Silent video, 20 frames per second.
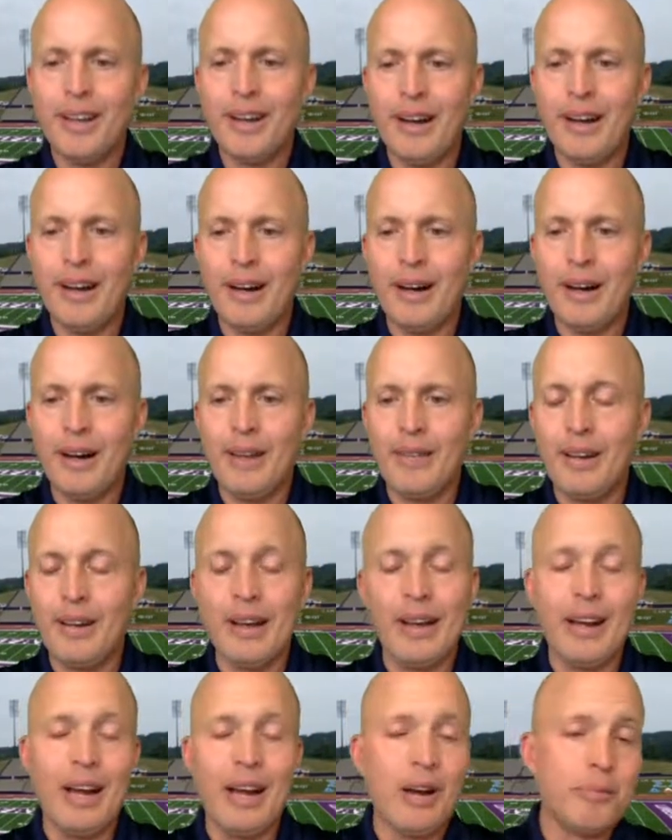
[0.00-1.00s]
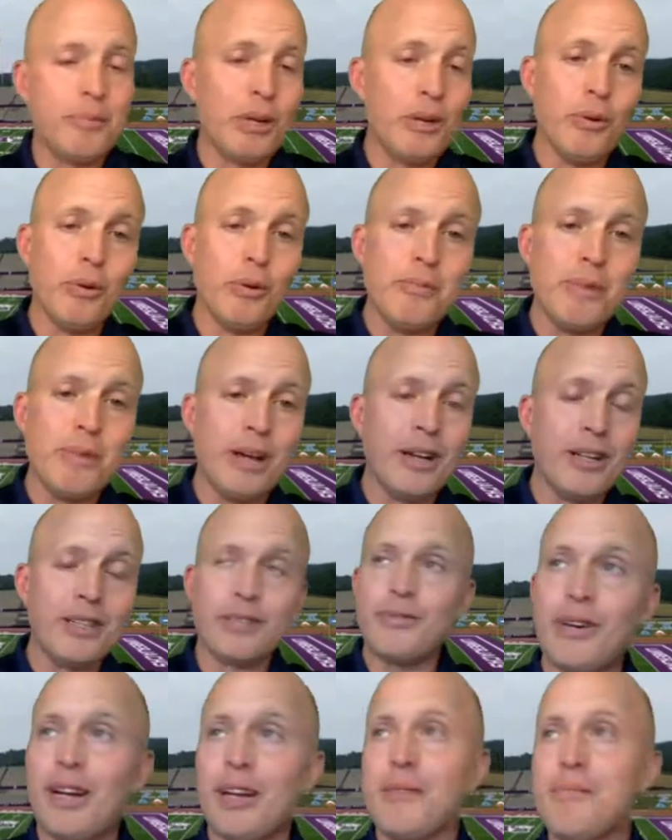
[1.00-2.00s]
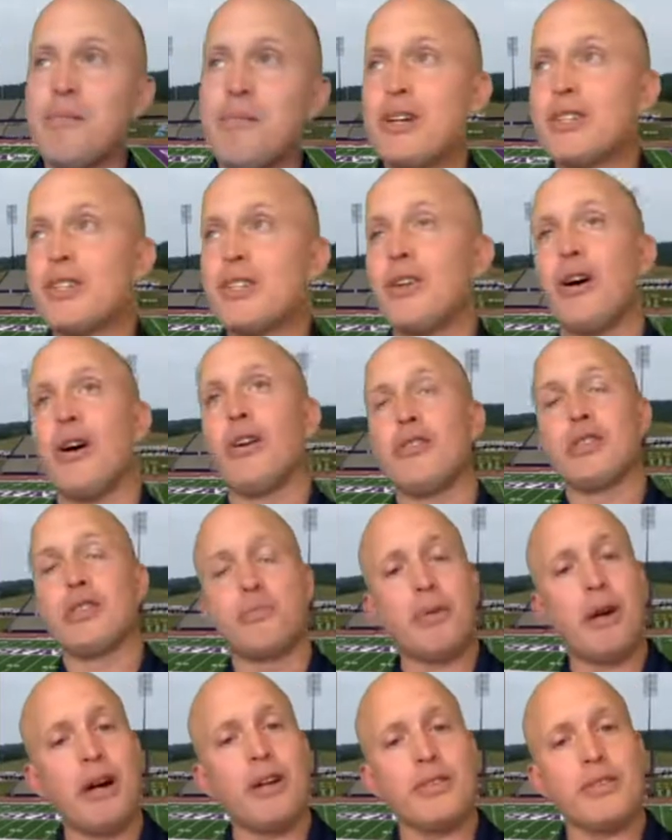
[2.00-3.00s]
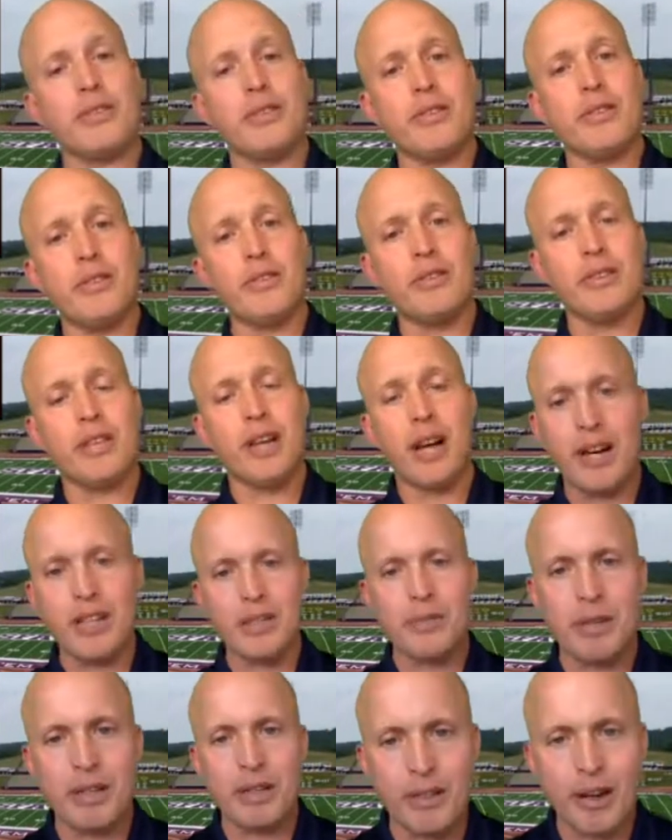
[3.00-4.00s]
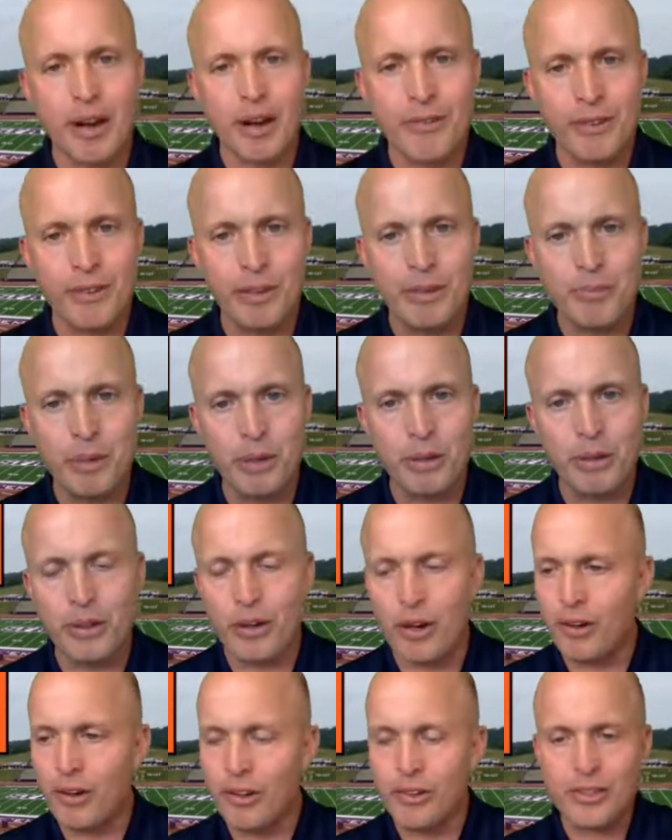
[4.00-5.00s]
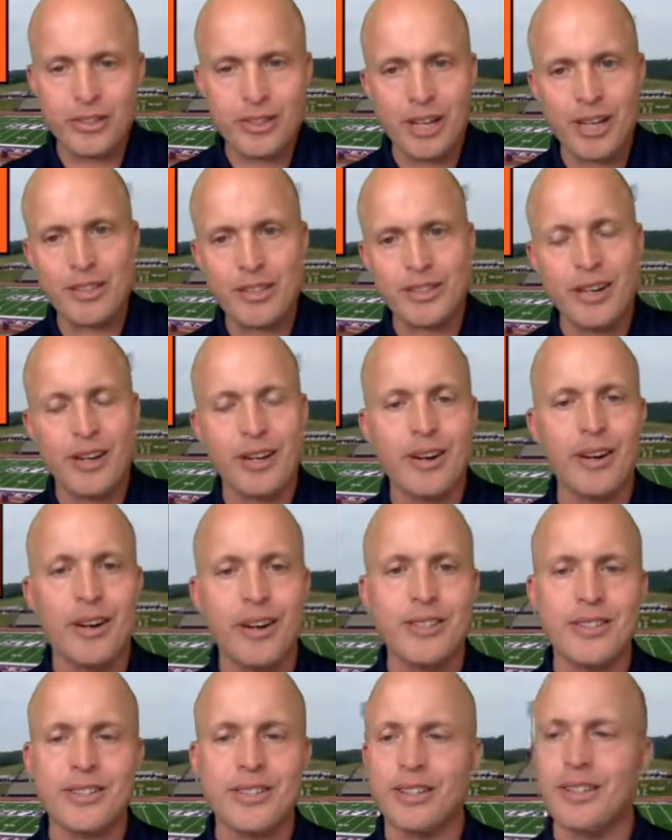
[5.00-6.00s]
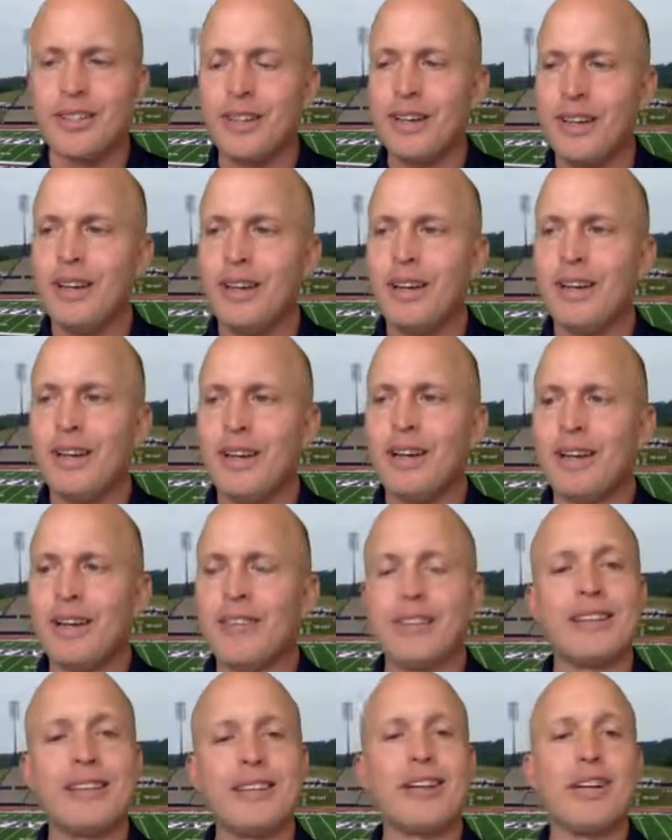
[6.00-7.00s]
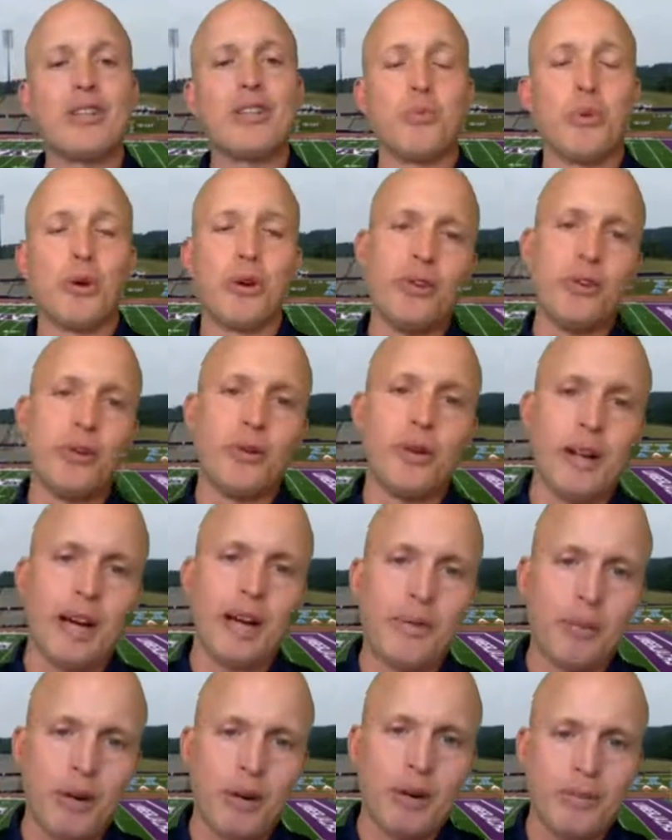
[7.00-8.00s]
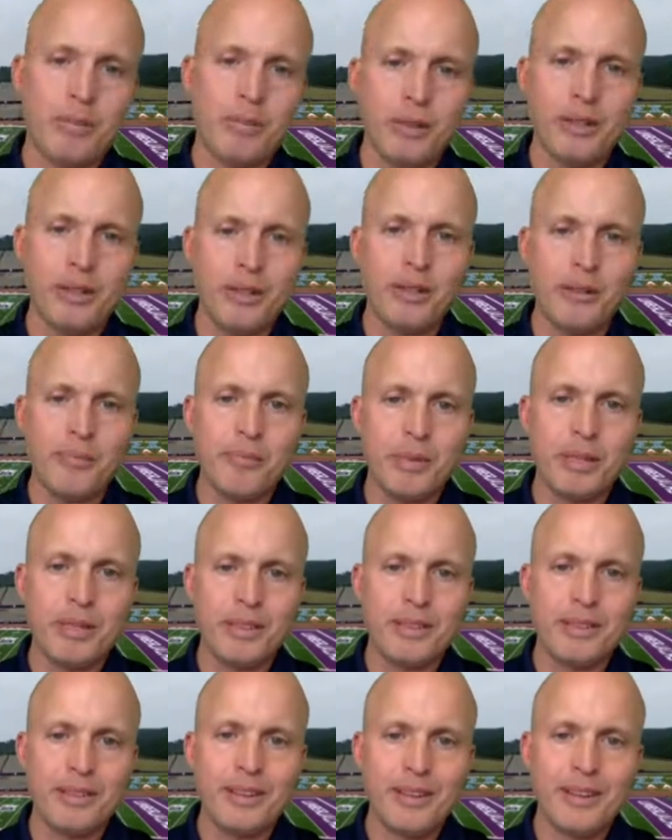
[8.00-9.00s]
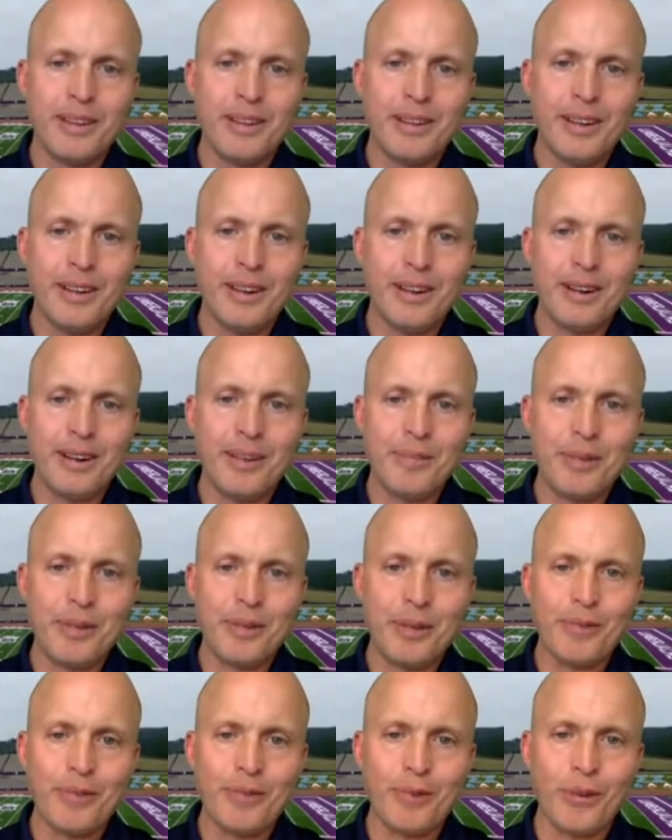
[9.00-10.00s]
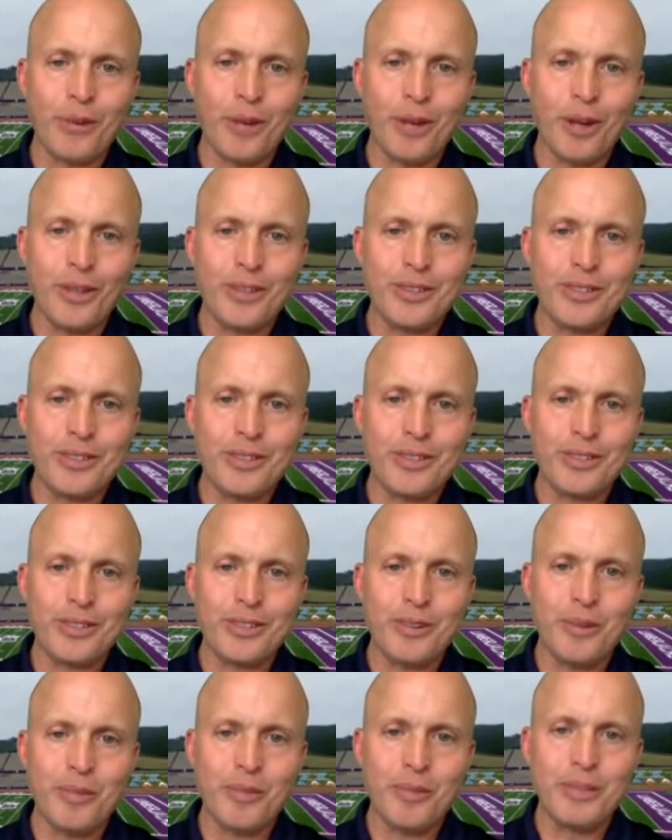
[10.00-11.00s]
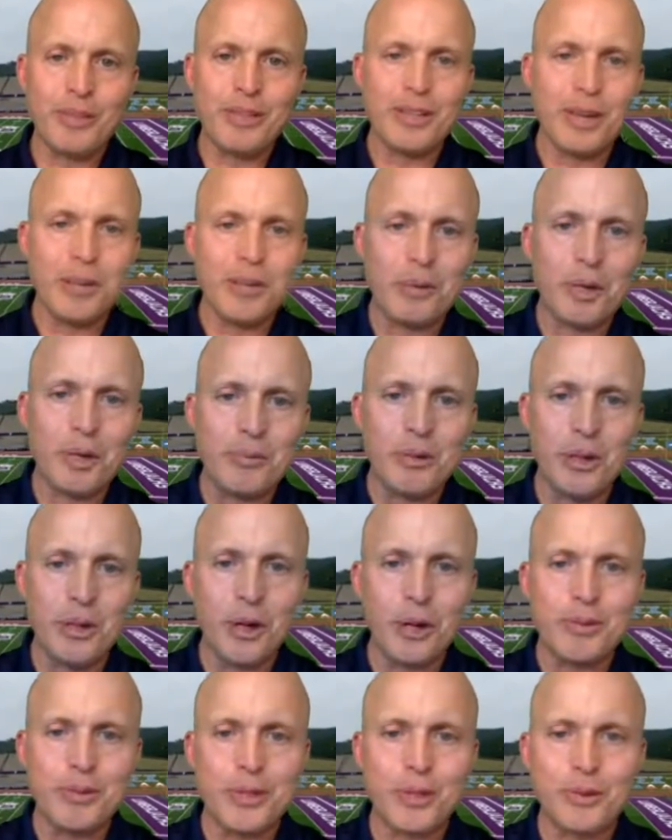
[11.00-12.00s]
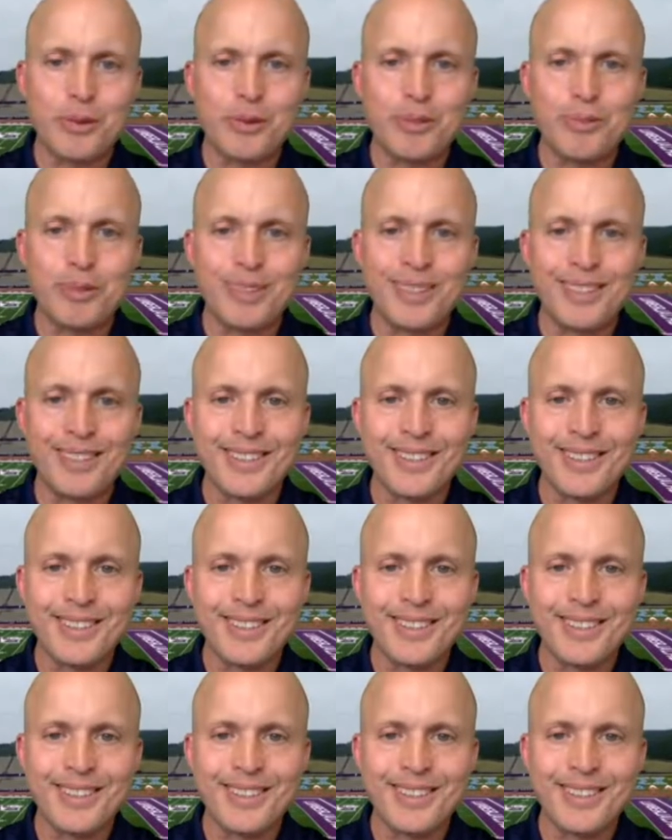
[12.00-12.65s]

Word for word: Um, and, and I'd be remiss didn't mention our other sponsor, Cosmic Coffee and Beer Garden on the south side of Austin. I think that's where you and I probably need to meet, uh, meet up for lunch or a midday pick me up, so to speak.